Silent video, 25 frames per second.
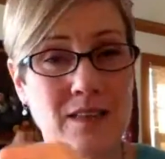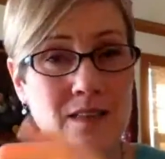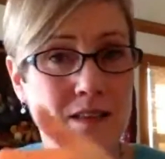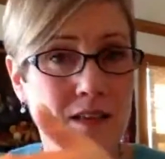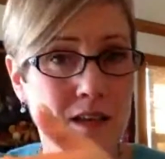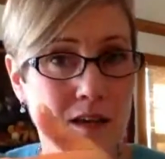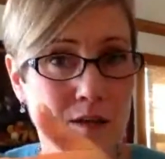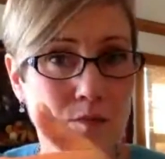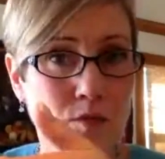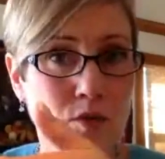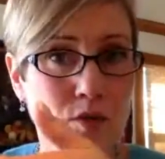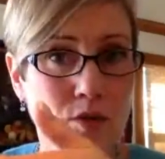
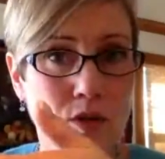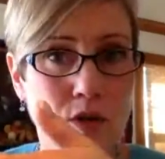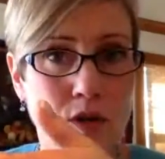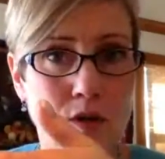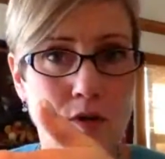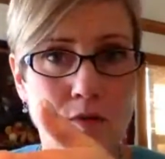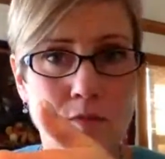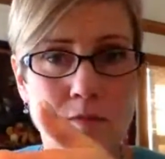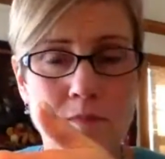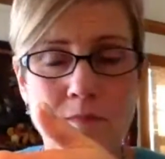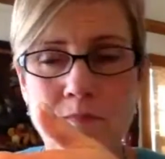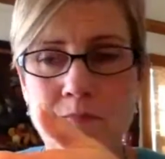than a
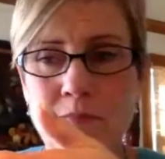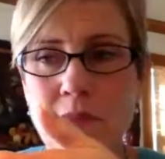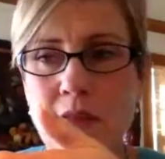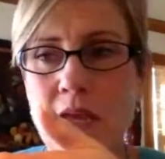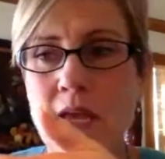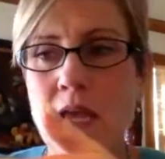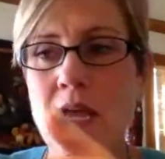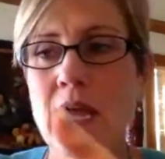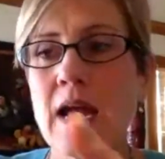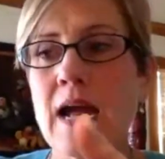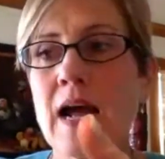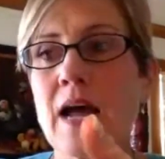Merlot.
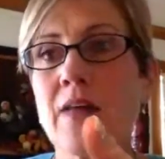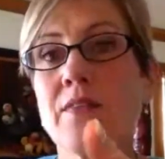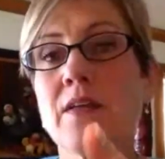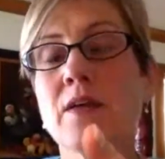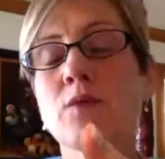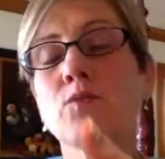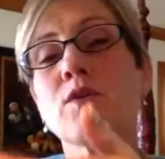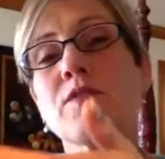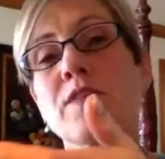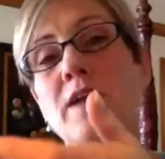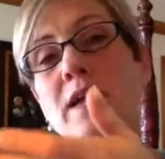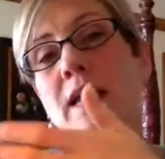And then
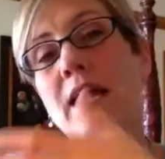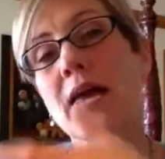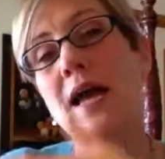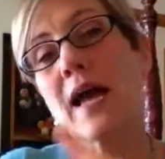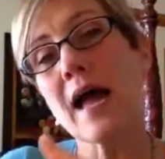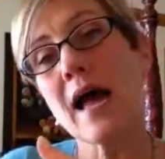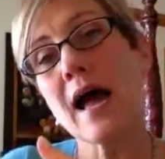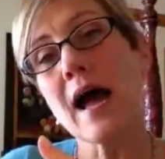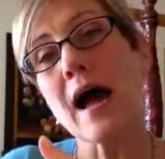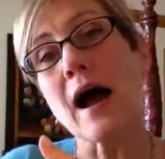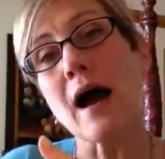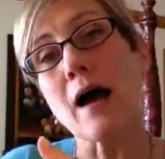with a
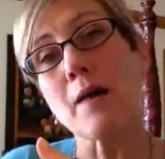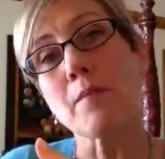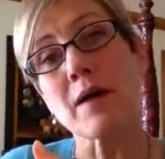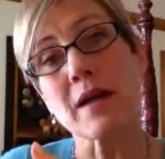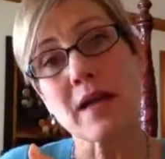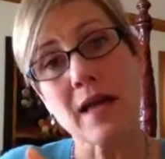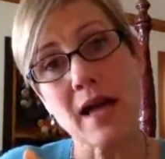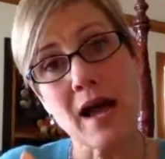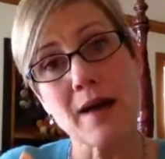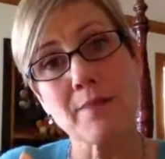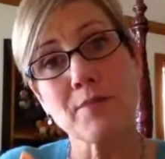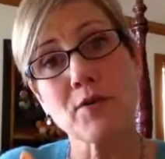
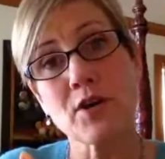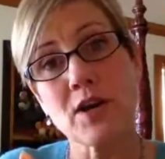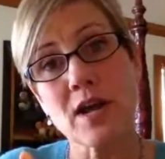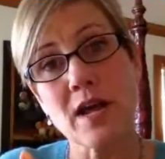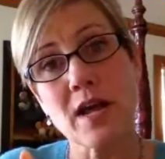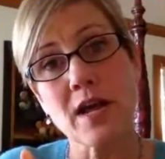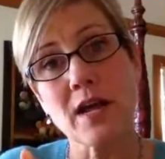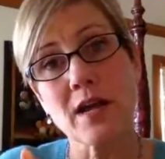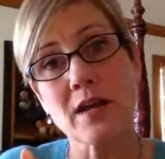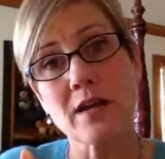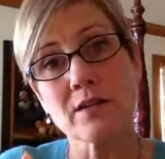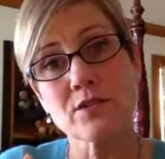
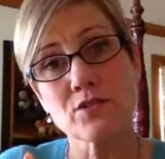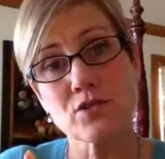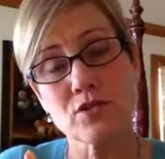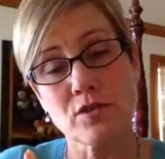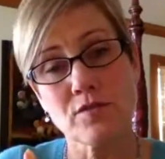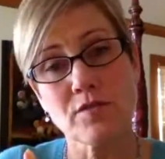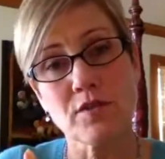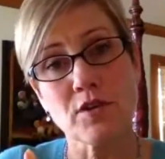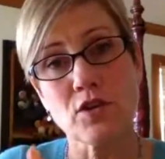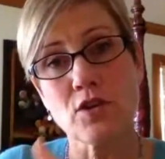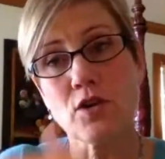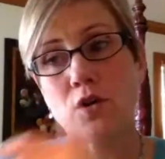Cabernet
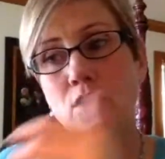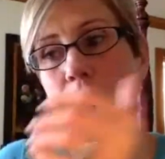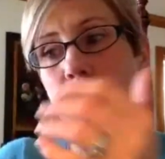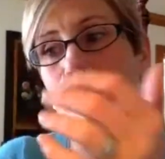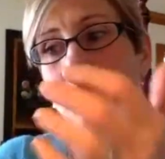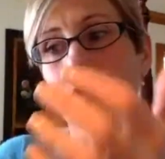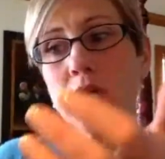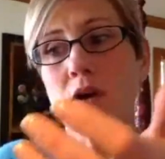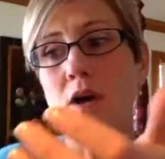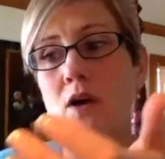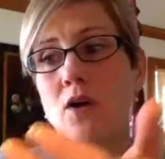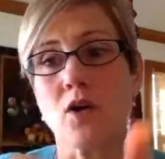
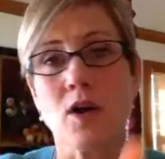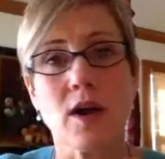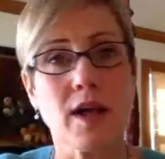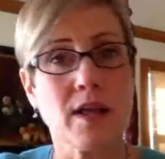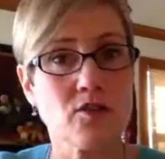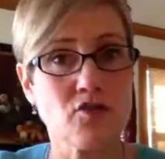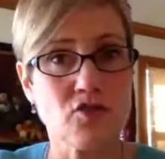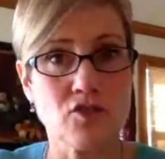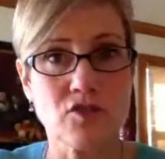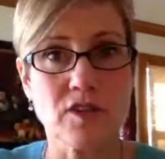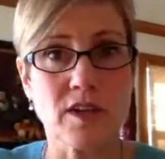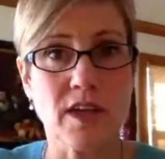Sauvignon or
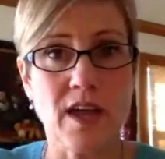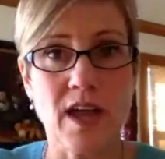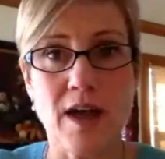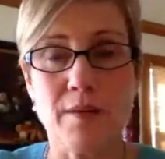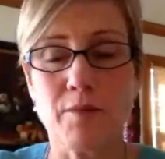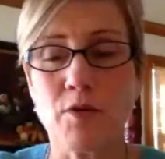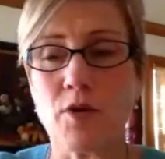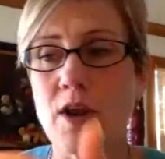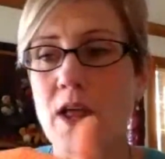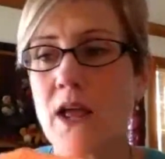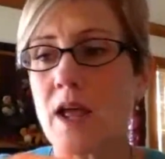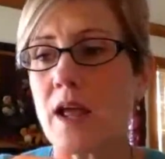just a
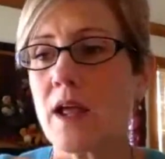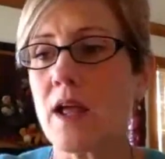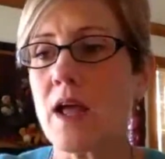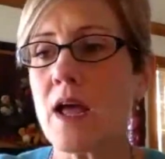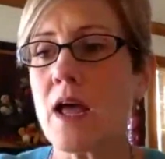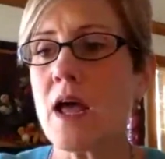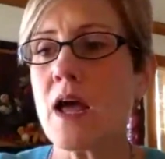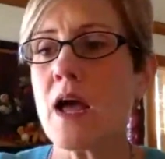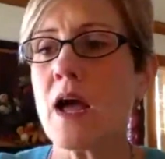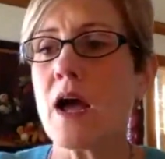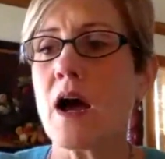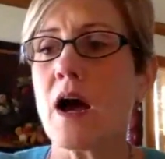Cabernet,
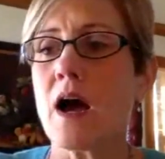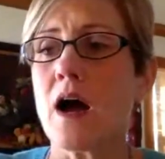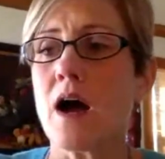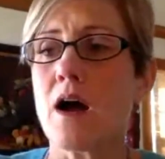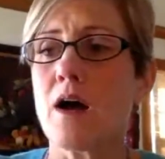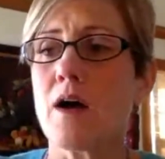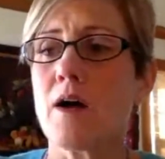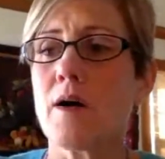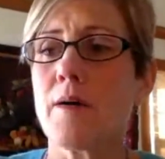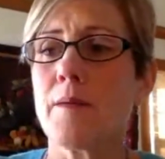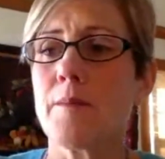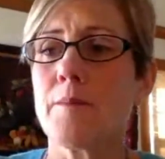
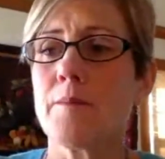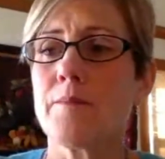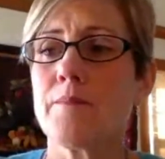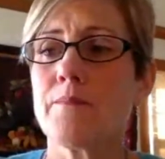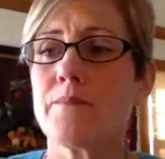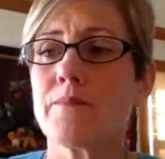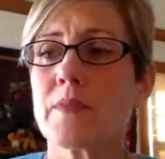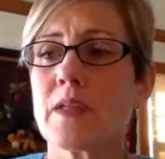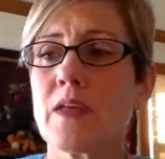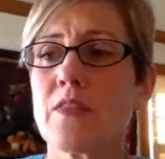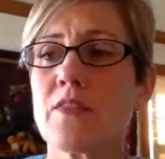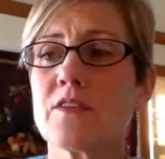
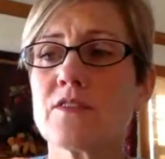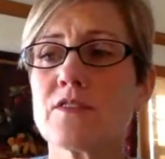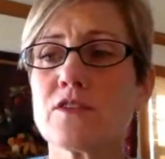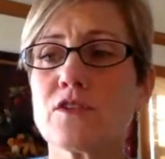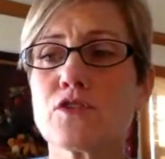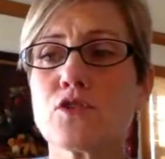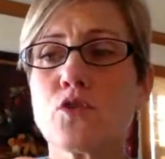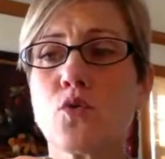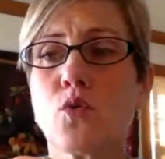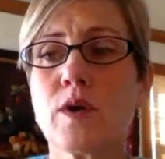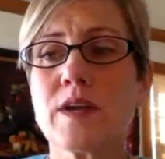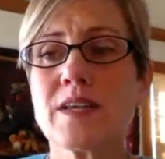this
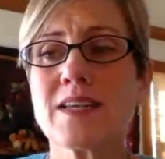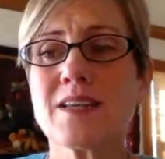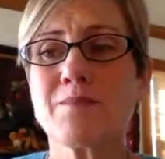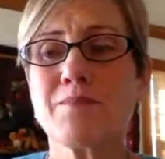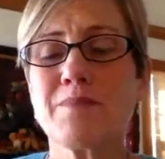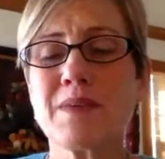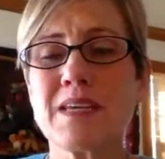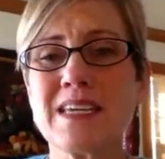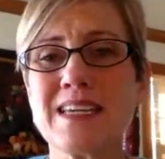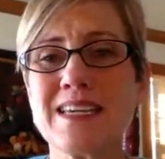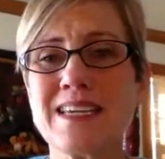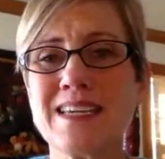is going to
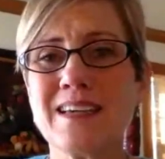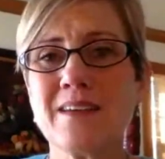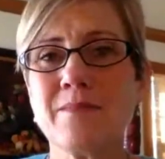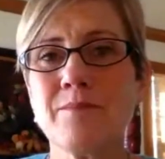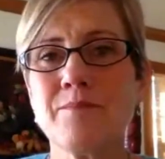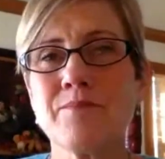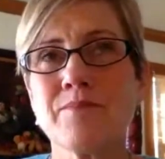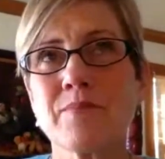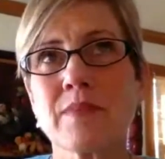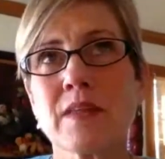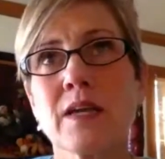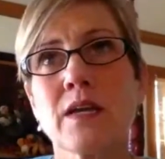be
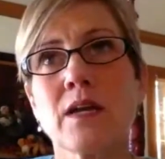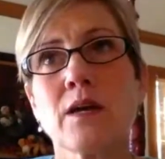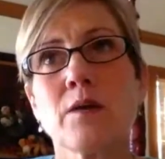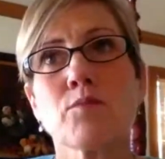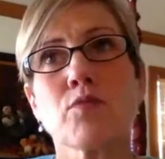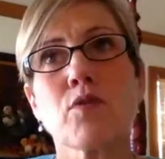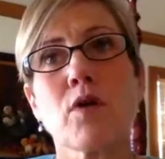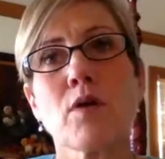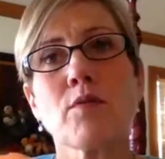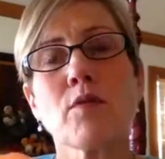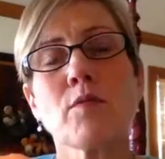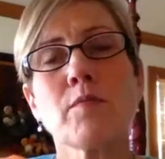
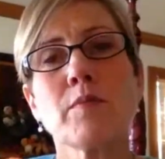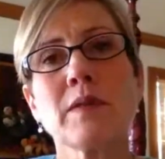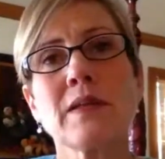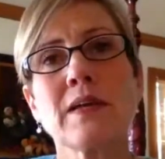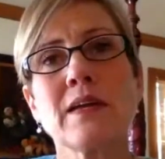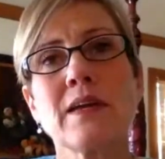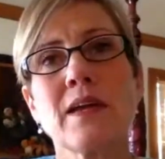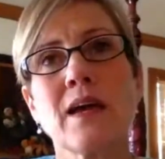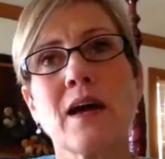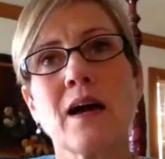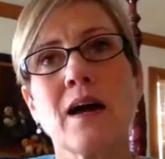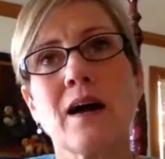
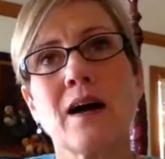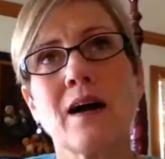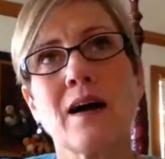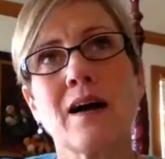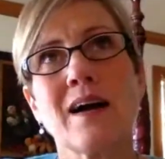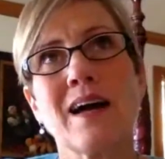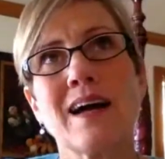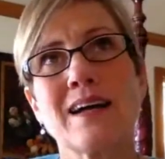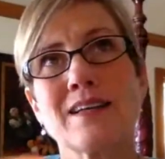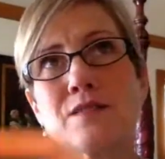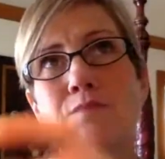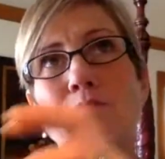probably
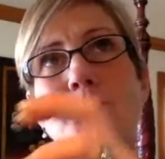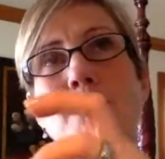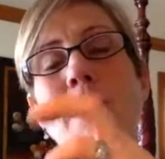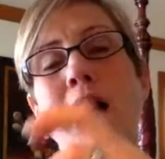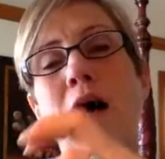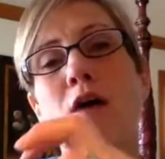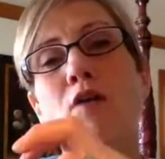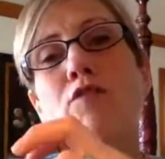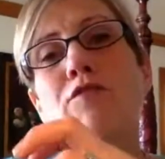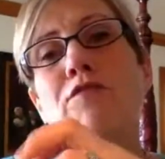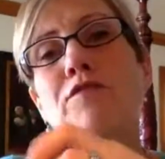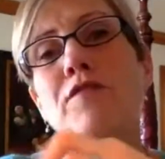as
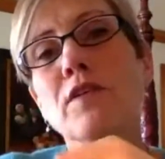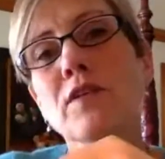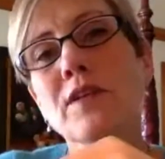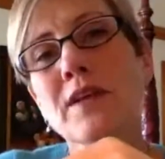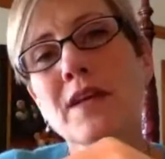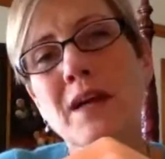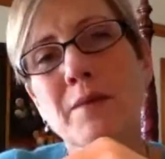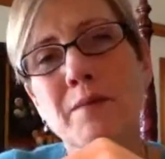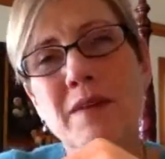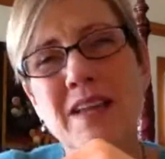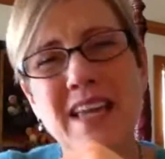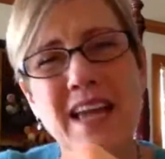
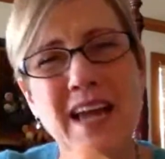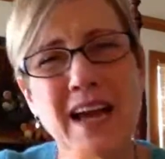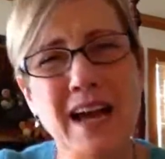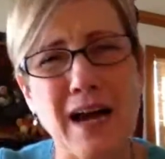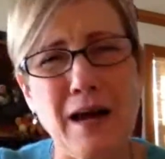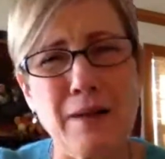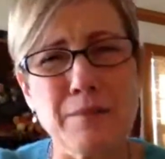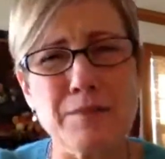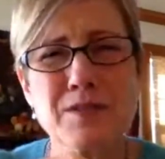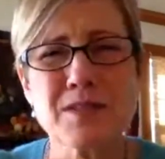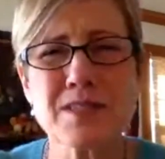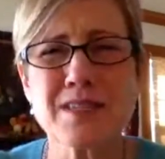mouth-filling. I mean,
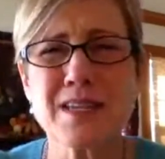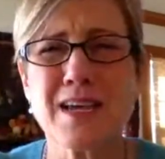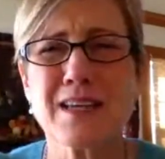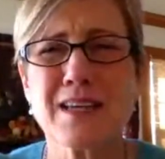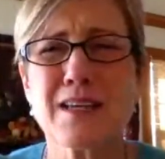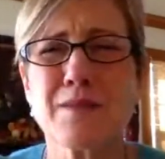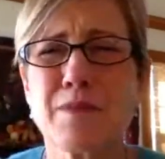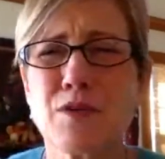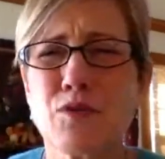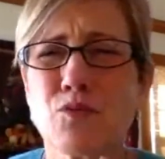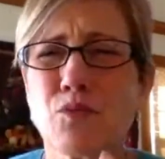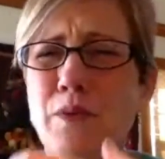cabs tend
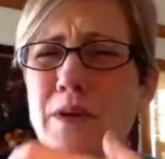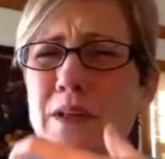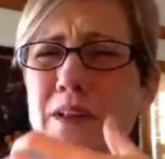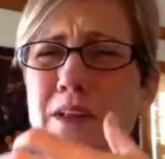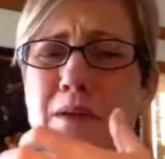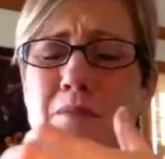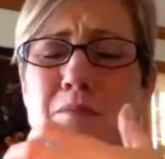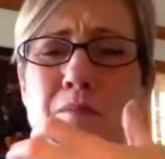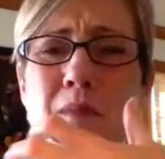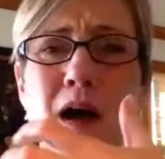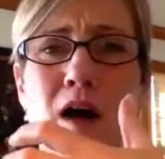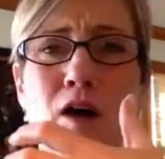to be
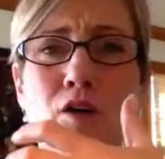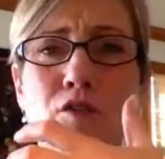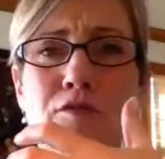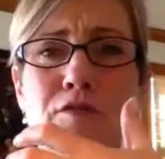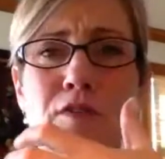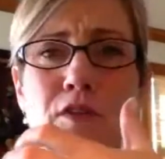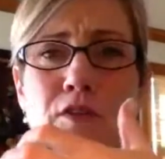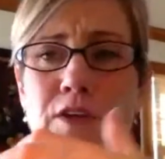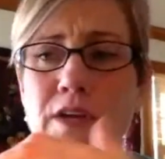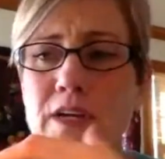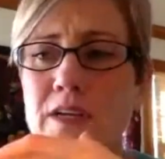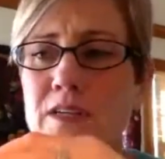really
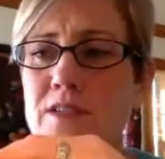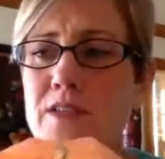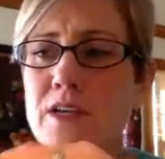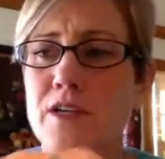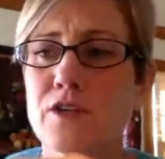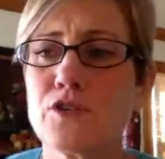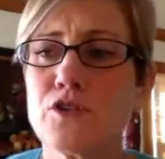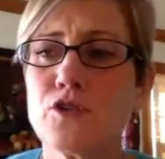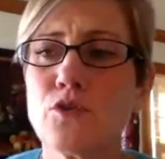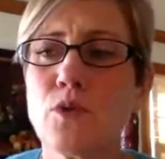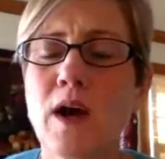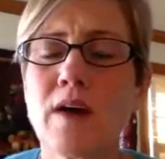mouth-filling because
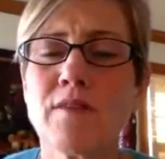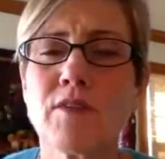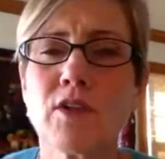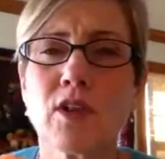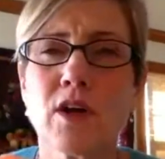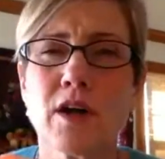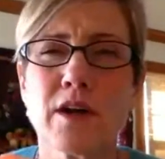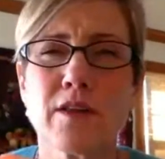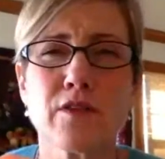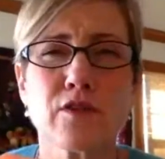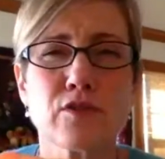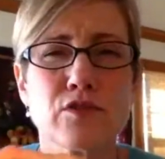they do have a
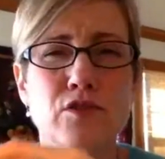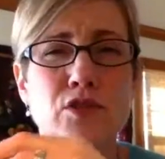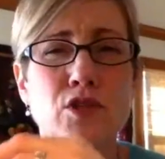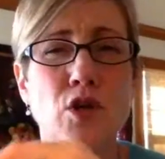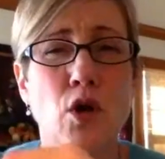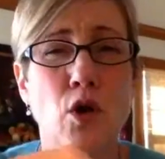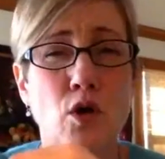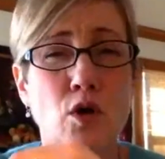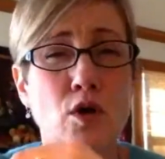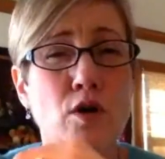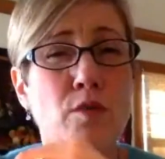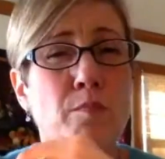lot of those
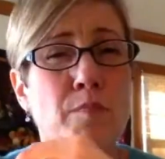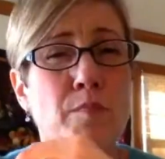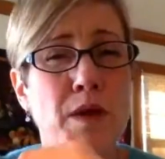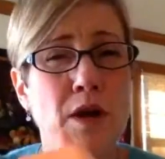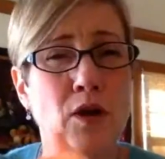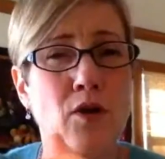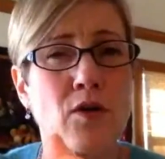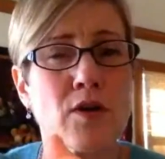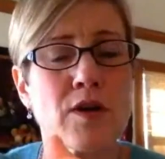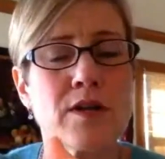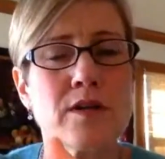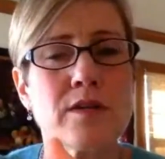dark
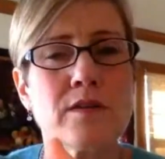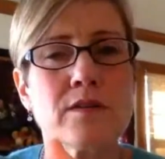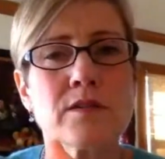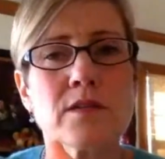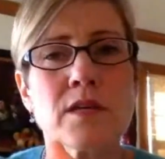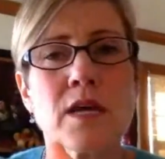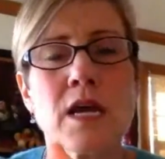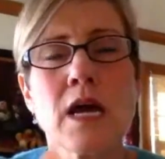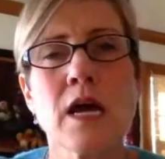berries,